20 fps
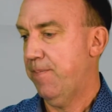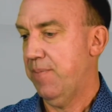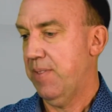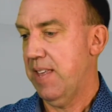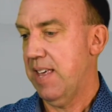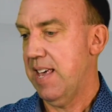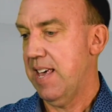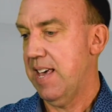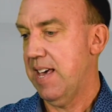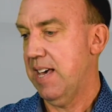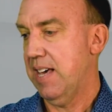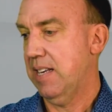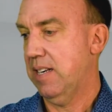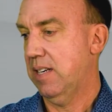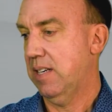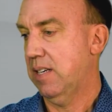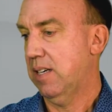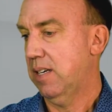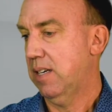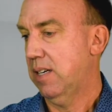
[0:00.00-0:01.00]
and
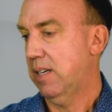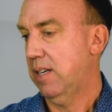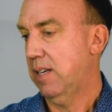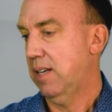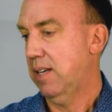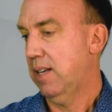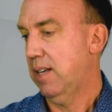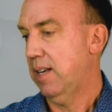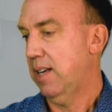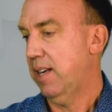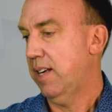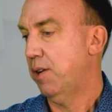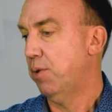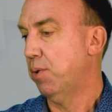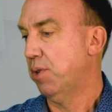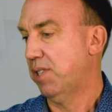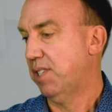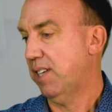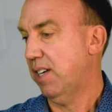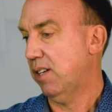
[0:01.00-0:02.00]
it will
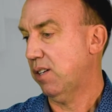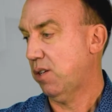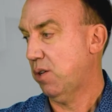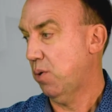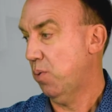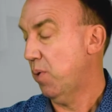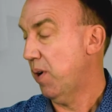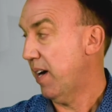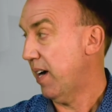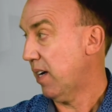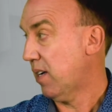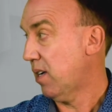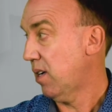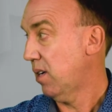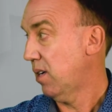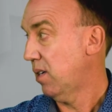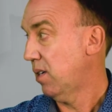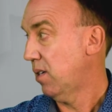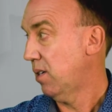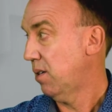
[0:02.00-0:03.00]
sell quick,
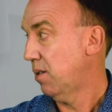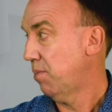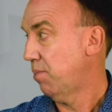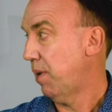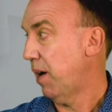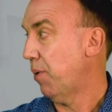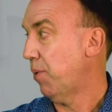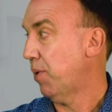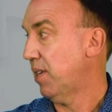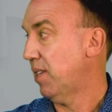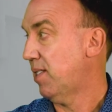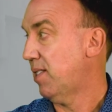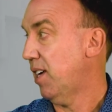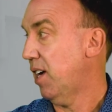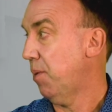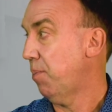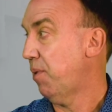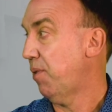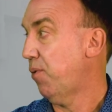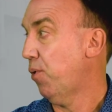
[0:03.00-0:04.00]
but I want to sell
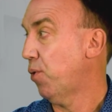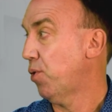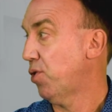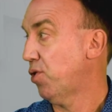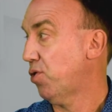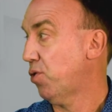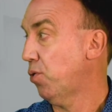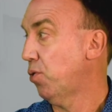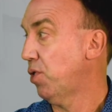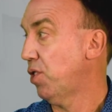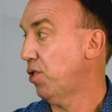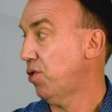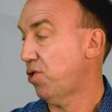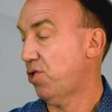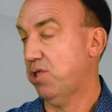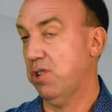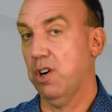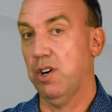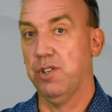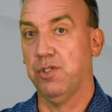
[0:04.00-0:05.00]
before the school year
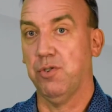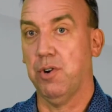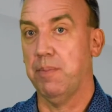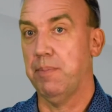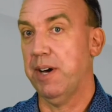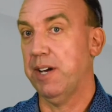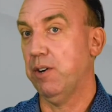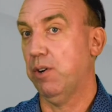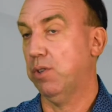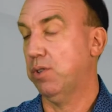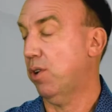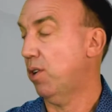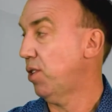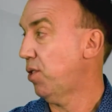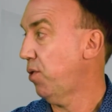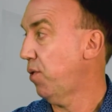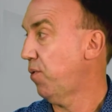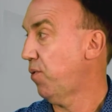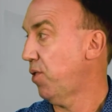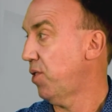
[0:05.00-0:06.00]
starts, or I might hold on to
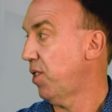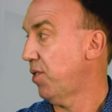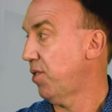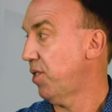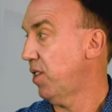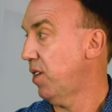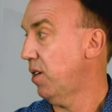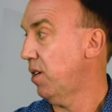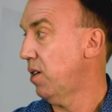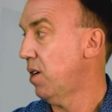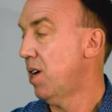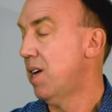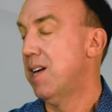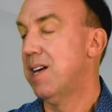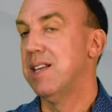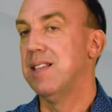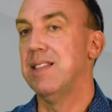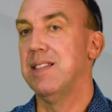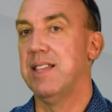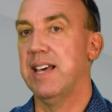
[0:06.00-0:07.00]
it for another year.
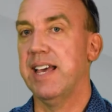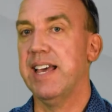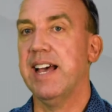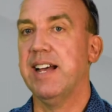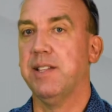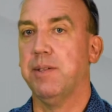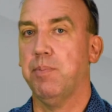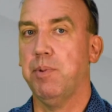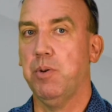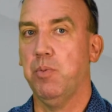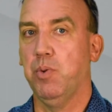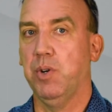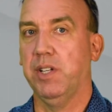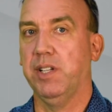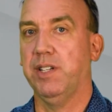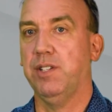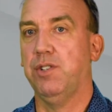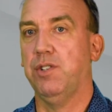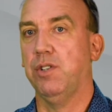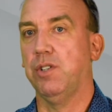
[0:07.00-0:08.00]
They have to be willing
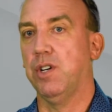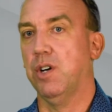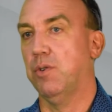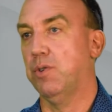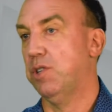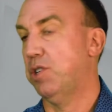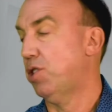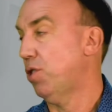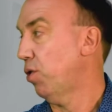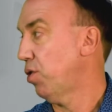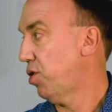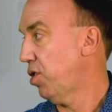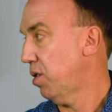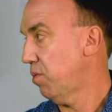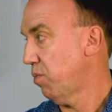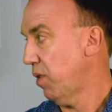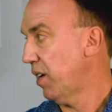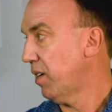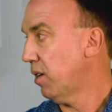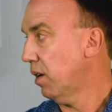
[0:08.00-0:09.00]
to go into short-term
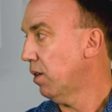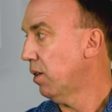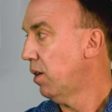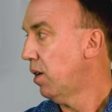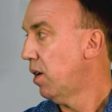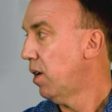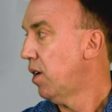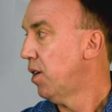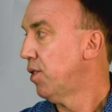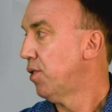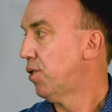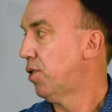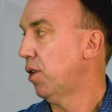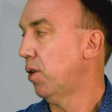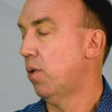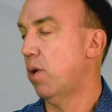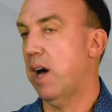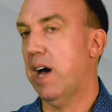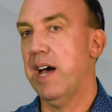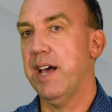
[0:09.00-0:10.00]
rental. So
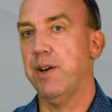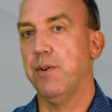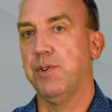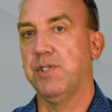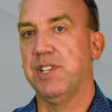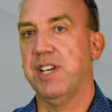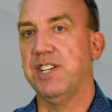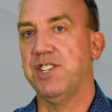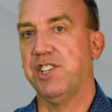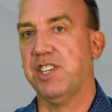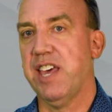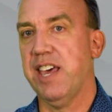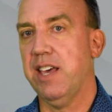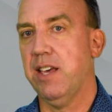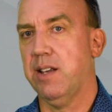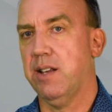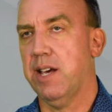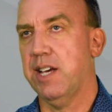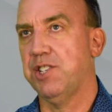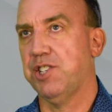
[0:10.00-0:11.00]
I always
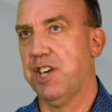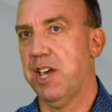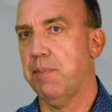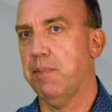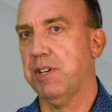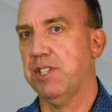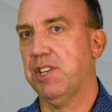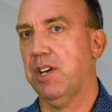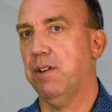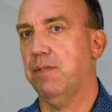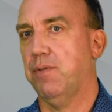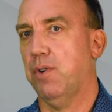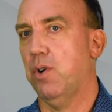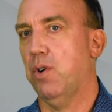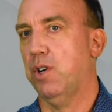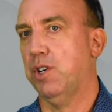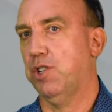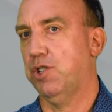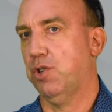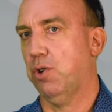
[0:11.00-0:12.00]
educate myself
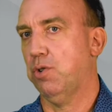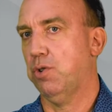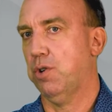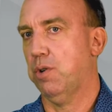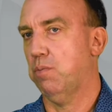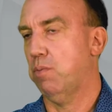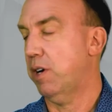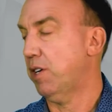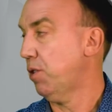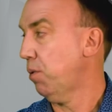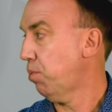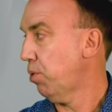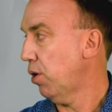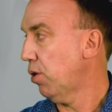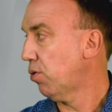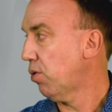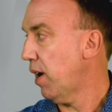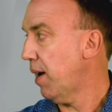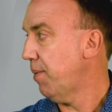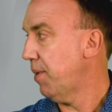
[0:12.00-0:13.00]
on a short-term rental
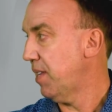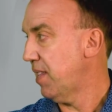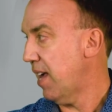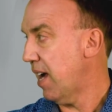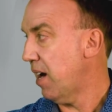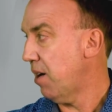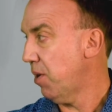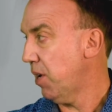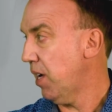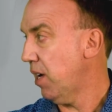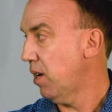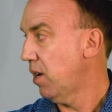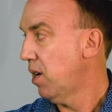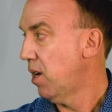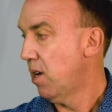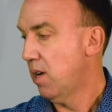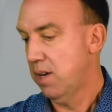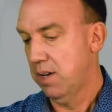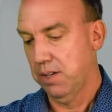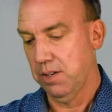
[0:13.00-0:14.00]
program in the area.
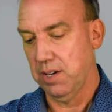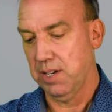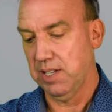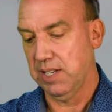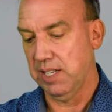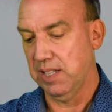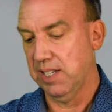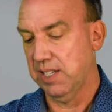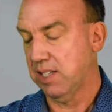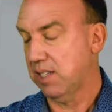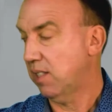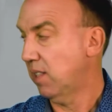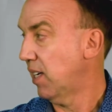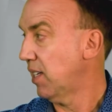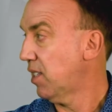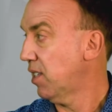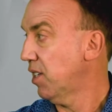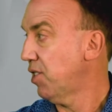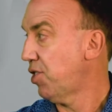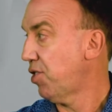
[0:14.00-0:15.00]
So I say, listen, let's
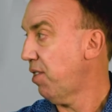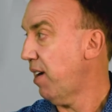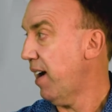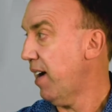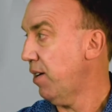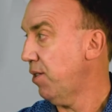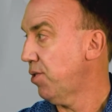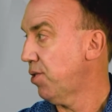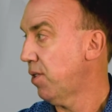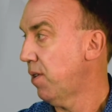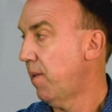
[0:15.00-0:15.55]
list your house,